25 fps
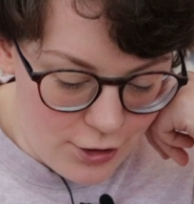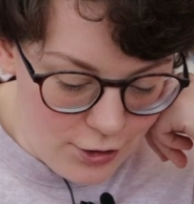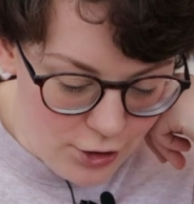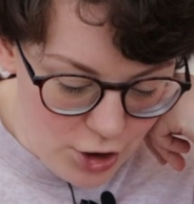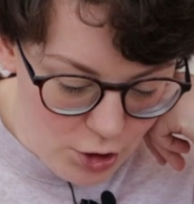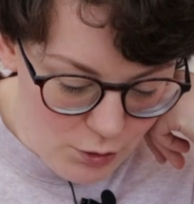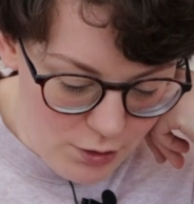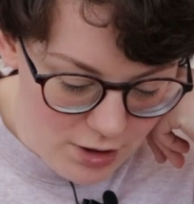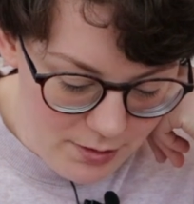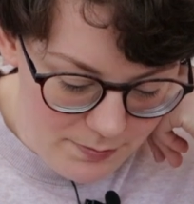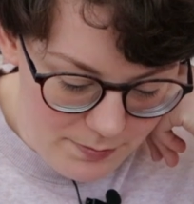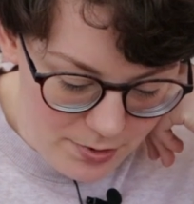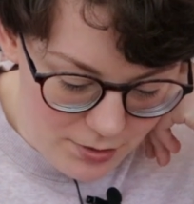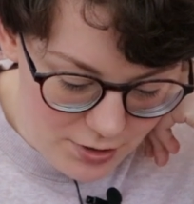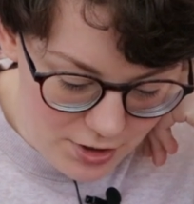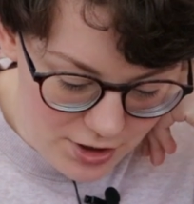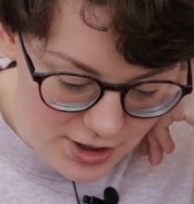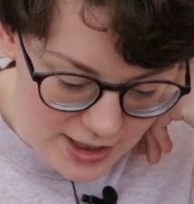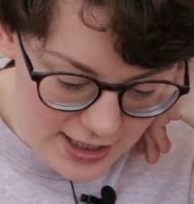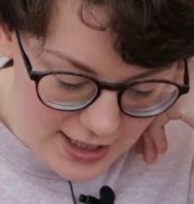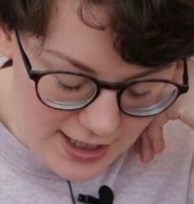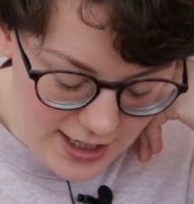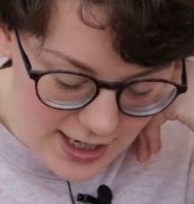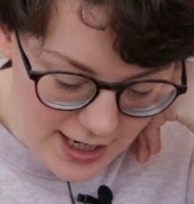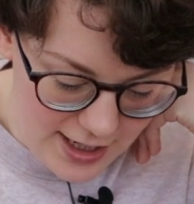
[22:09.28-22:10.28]
colourwork
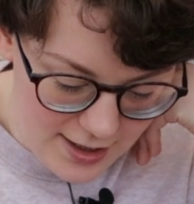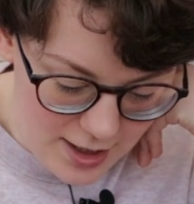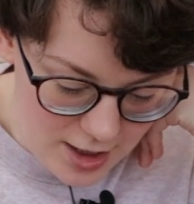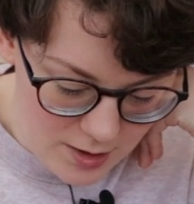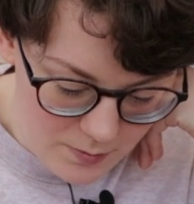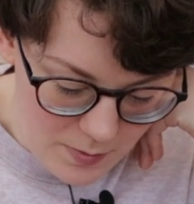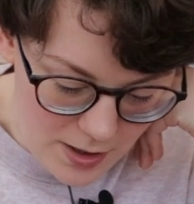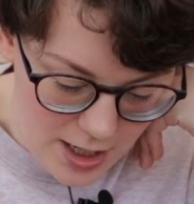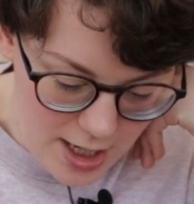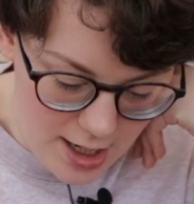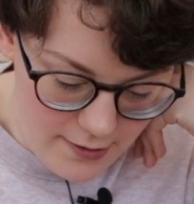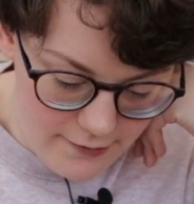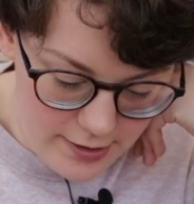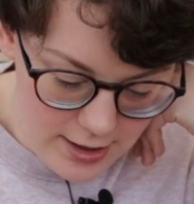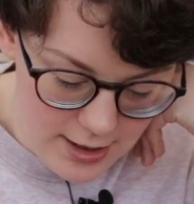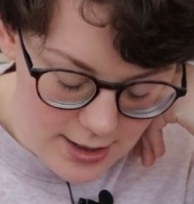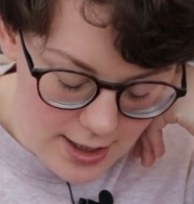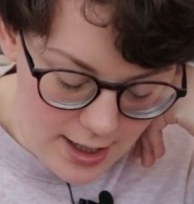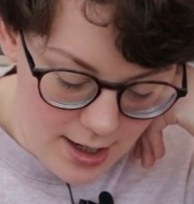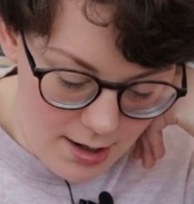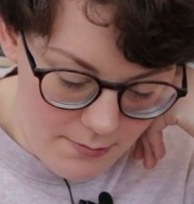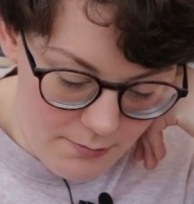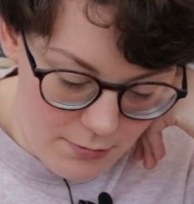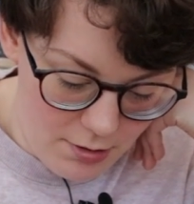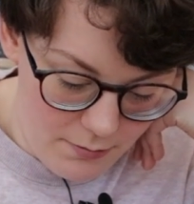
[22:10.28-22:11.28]
bunting, and it's part of a
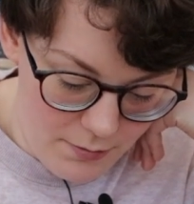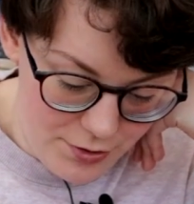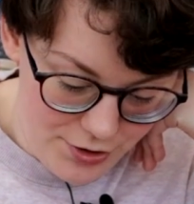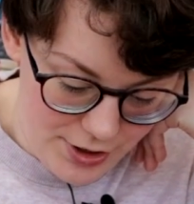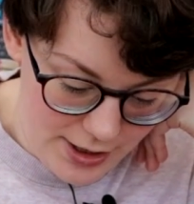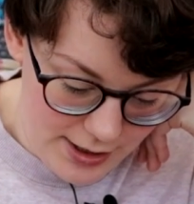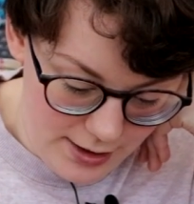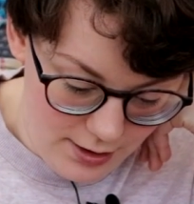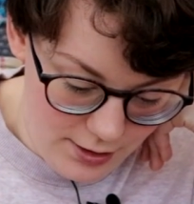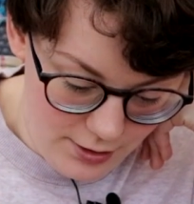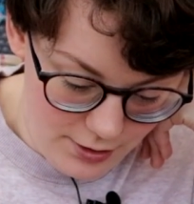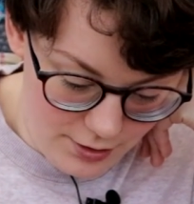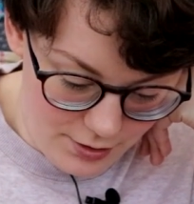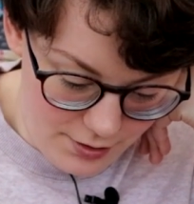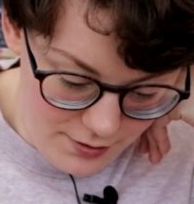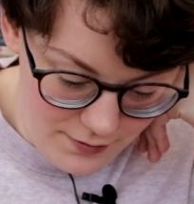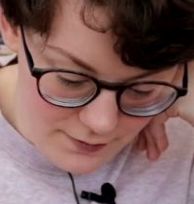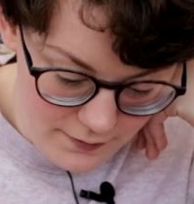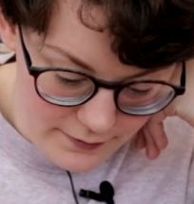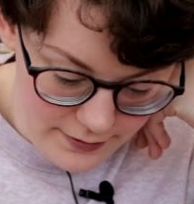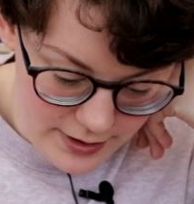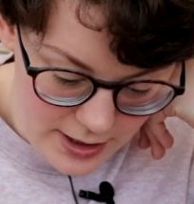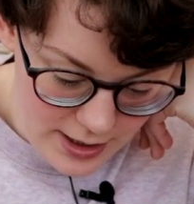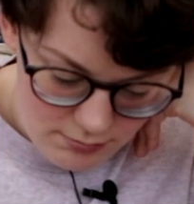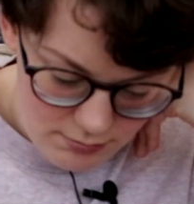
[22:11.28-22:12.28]
yarn bomb, which I
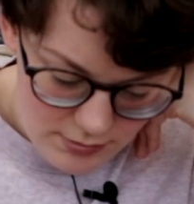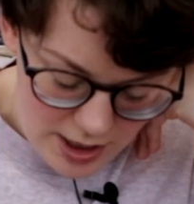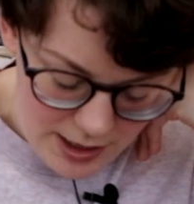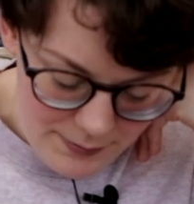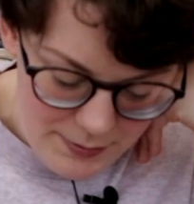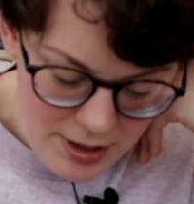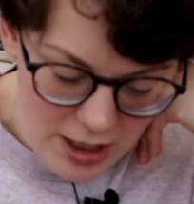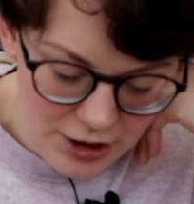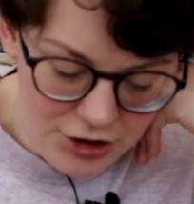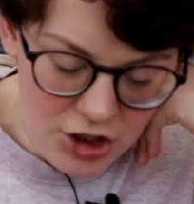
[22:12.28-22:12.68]
love. I mean,